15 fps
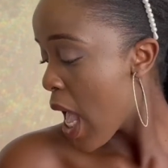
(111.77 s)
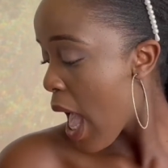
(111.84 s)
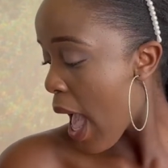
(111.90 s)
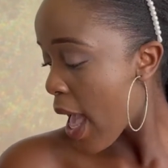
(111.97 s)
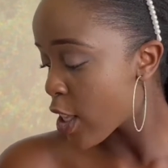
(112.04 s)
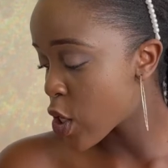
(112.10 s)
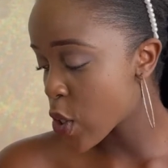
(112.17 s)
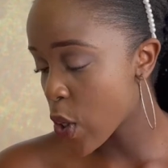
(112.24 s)

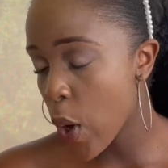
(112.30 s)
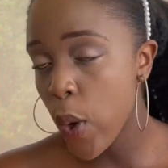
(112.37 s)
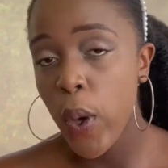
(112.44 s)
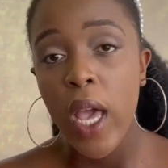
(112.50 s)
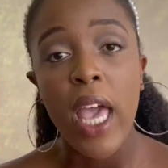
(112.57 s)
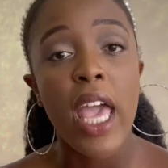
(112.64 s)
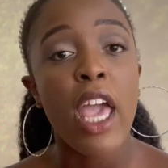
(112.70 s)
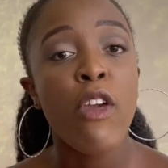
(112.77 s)
And
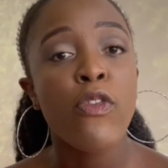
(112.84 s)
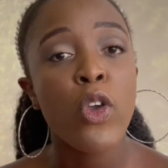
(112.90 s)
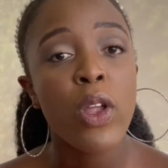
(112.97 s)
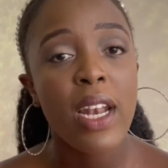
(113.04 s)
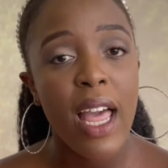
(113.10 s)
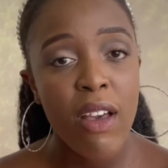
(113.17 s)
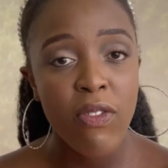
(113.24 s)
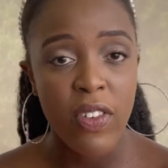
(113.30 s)
so if your
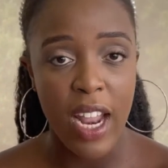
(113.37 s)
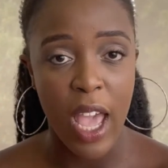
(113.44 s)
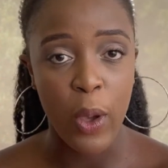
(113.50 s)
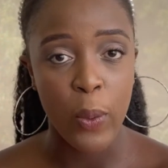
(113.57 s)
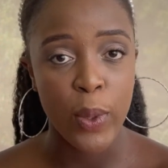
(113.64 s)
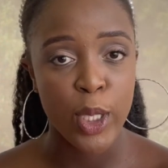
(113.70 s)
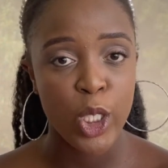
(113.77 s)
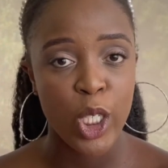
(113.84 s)
love
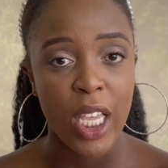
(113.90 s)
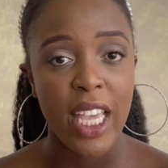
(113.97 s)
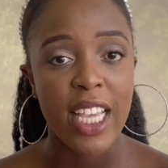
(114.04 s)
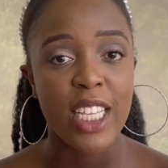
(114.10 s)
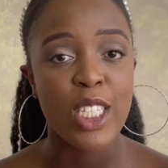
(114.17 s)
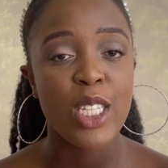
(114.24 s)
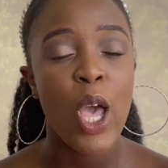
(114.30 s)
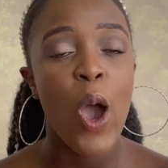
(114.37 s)
language
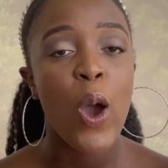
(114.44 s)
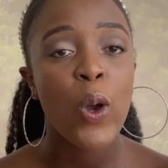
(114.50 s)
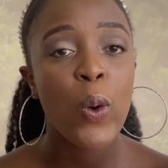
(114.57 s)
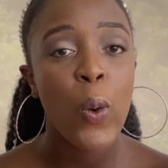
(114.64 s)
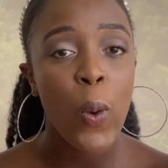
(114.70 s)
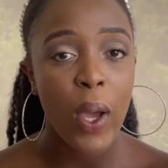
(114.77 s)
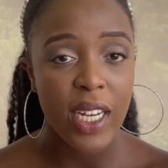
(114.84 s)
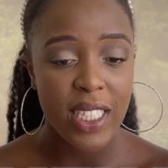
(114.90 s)
is
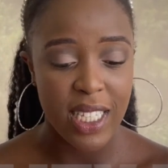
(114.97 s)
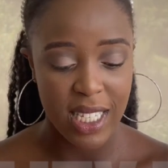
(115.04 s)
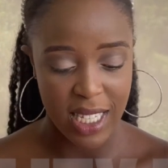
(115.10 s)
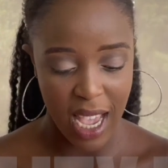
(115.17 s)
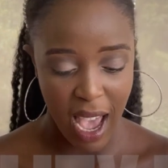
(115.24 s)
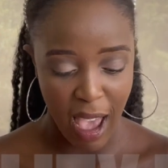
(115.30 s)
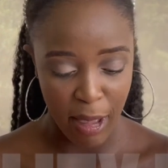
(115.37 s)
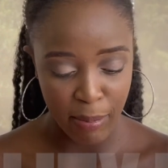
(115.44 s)
quality
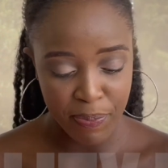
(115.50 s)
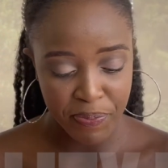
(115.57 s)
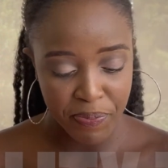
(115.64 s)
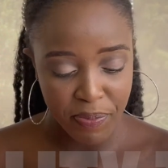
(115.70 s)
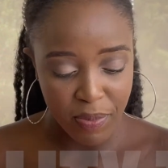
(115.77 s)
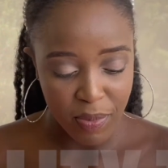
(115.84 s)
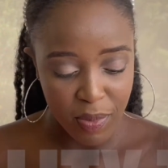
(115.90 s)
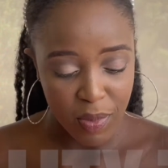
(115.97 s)
time,
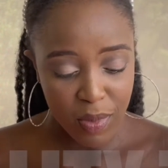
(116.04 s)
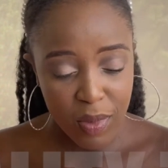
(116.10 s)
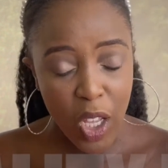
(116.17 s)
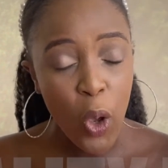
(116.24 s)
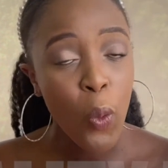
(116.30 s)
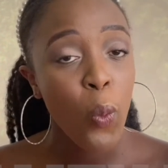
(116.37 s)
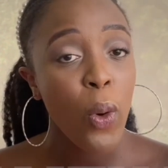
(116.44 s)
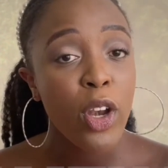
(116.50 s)

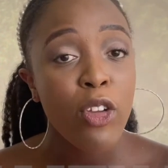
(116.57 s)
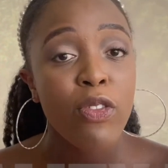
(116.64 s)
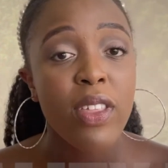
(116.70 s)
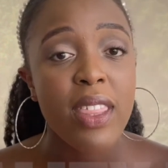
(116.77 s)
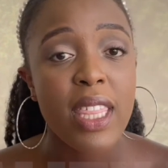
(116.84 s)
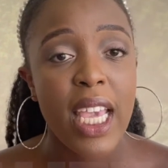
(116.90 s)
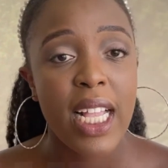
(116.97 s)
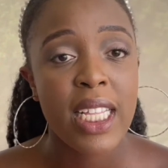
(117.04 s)
one of the
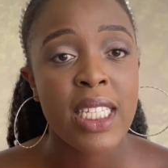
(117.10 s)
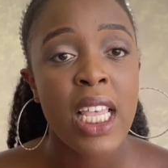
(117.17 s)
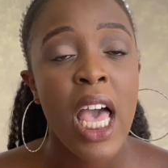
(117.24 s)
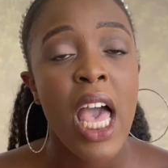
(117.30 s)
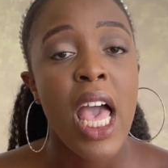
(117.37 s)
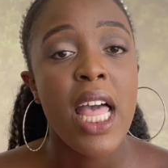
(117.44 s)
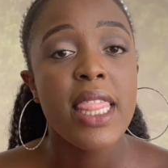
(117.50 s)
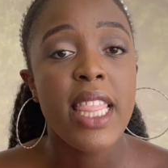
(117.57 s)
things
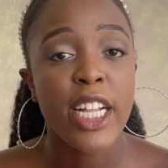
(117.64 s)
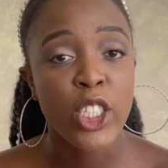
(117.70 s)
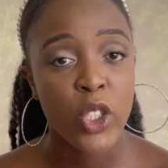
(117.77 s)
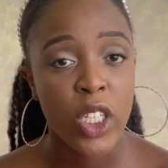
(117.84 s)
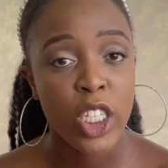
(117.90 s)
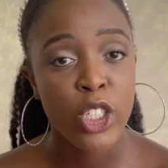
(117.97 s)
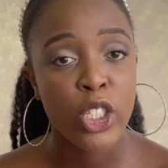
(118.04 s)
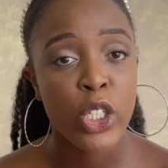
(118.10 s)
that you
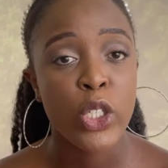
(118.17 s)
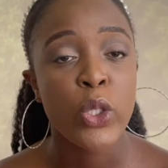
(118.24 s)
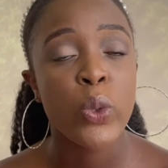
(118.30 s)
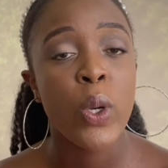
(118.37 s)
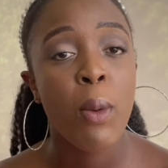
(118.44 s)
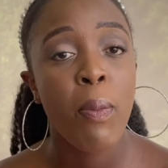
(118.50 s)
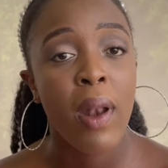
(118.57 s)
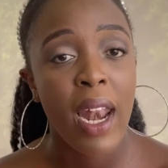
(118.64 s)
can do to
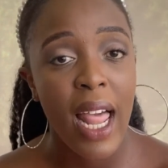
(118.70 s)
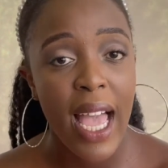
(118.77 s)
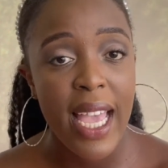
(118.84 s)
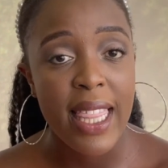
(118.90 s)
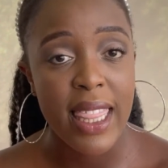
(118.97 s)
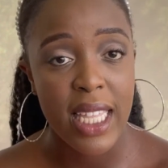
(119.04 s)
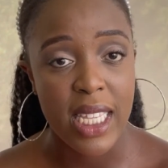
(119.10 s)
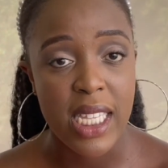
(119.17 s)
apply
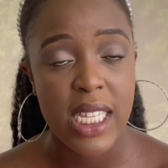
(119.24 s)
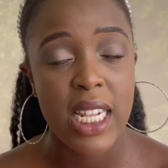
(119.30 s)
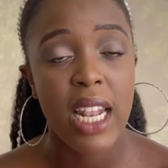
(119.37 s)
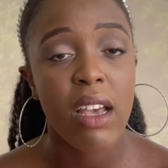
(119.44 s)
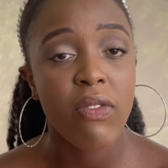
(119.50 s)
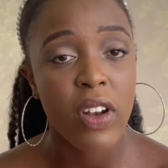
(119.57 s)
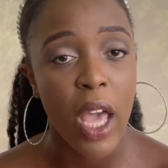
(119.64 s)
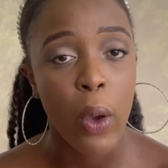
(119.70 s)
this
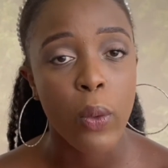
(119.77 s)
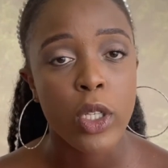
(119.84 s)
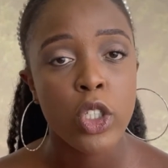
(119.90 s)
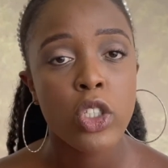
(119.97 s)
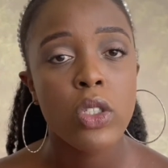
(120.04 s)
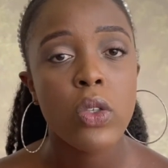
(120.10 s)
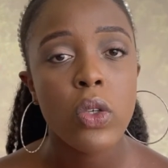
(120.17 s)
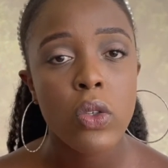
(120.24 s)
love language
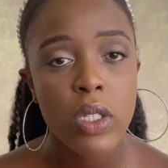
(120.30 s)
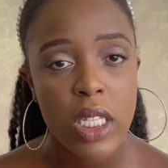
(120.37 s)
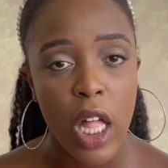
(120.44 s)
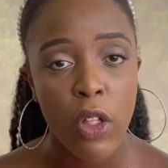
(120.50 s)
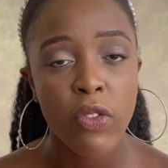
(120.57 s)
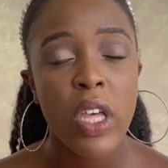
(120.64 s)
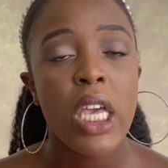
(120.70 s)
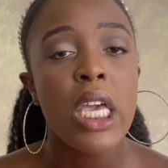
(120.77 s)
to
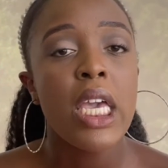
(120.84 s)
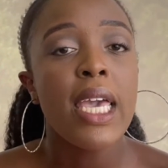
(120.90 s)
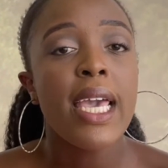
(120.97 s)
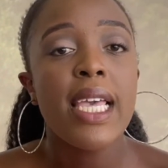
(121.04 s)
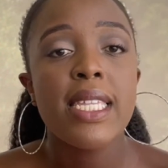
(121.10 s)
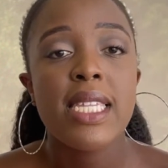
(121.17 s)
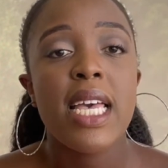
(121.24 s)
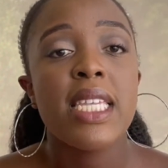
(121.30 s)
yourself
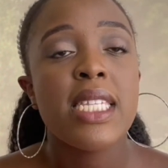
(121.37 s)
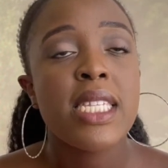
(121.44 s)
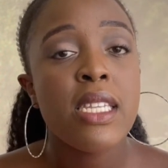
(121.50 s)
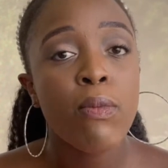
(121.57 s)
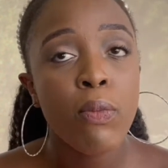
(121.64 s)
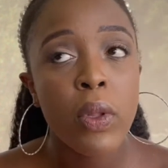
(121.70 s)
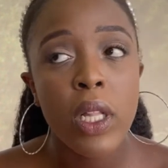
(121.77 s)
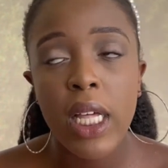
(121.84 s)
is as
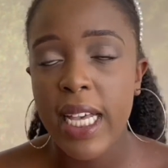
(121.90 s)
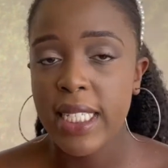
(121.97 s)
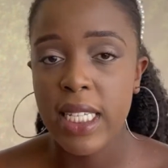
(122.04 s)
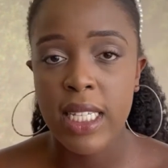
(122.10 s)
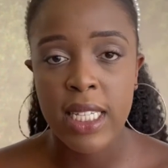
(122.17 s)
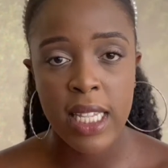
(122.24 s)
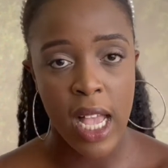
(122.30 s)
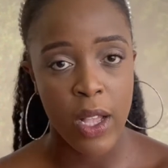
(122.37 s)
simple as
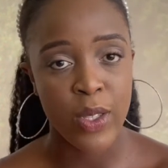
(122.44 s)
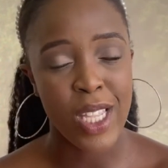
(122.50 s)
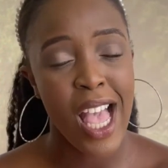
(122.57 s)
it sounds.